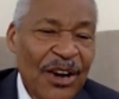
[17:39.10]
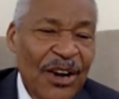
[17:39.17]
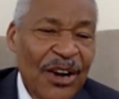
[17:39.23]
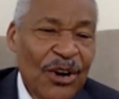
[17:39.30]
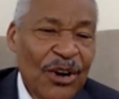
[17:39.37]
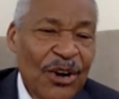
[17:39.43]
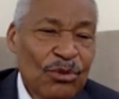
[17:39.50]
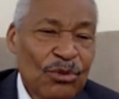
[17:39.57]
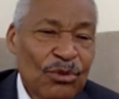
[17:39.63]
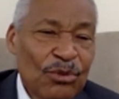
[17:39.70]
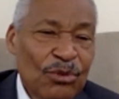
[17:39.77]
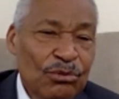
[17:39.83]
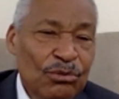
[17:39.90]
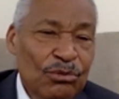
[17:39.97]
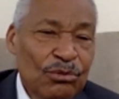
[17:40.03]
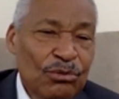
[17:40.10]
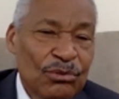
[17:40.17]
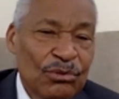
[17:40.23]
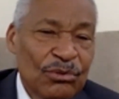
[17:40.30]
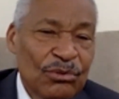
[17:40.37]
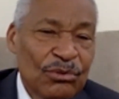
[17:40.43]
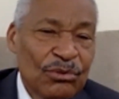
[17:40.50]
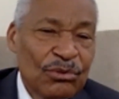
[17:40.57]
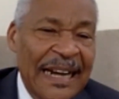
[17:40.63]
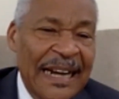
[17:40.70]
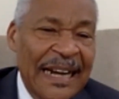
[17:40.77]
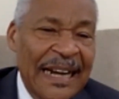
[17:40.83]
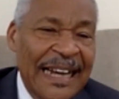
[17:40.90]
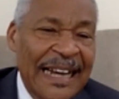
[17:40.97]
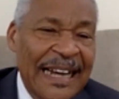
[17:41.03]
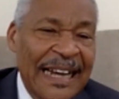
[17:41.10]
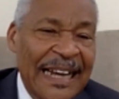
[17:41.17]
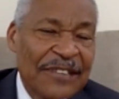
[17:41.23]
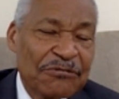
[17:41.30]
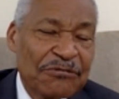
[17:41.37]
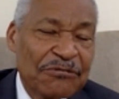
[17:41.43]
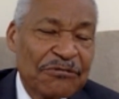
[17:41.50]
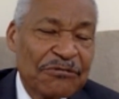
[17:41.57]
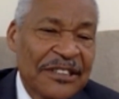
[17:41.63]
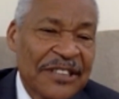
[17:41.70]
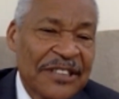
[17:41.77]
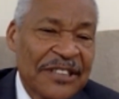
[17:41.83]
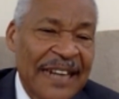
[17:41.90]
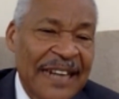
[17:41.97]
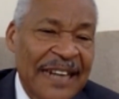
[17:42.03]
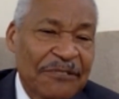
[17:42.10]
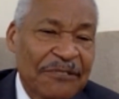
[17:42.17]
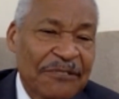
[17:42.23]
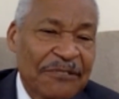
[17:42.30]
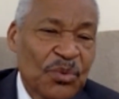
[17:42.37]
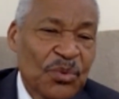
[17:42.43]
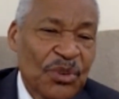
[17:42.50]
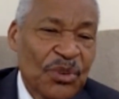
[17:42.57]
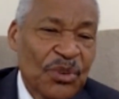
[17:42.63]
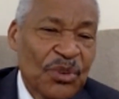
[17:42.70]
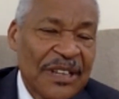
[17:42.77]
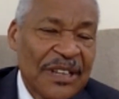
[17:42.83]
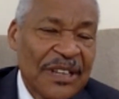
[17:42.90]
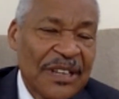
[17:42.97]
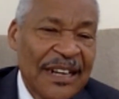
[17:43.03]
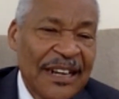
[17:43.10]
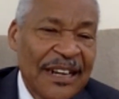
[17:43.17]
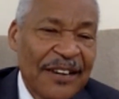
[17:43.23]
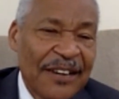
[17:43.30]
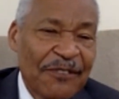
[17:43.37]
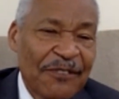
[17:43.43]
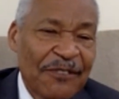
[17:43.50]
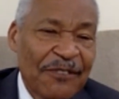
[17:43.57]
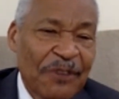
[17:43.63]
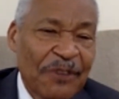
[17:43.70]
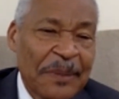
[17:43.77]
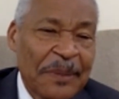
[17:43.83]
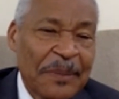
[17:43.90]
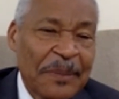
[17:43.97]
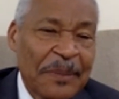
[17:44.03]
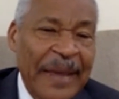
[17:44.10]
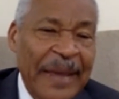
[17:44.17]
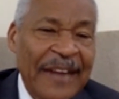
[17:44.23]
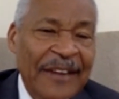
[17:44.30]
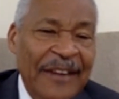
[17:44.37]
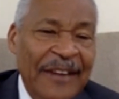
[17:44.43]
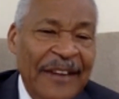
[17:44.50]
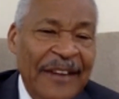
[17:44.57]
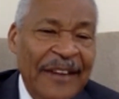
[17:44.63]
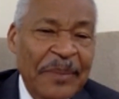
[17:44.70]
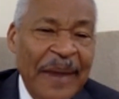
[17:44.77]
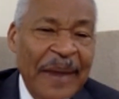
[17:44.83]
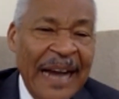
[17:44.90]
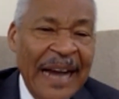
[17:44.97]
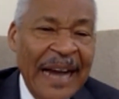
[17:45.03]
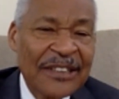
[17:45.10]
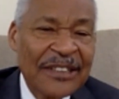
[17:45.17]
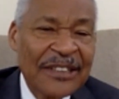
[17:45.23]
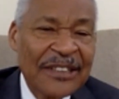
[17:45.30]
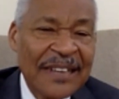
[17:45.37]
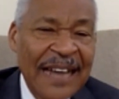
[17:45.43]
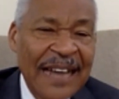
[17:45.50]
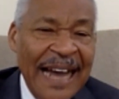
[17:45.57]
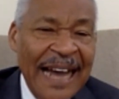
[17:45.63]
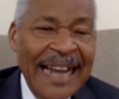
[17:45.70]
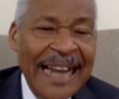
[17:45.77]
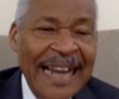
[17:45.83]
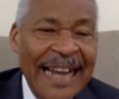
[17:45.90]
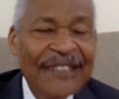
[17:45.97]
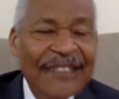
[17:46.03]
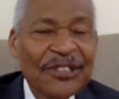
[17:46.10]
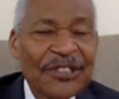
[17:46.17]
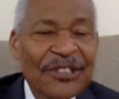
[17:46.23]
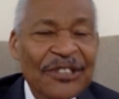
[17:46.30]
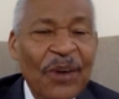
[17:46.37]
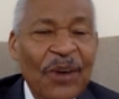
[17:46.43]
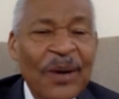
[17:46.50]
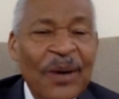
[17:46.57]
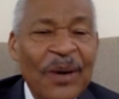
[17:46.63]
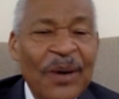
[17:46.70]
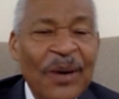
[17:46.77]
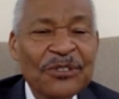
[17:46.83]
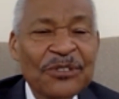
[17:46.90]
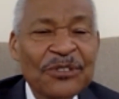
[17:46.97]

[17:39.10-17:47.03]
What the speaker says: who is reconciled and restored from the pain of the past and has now a new life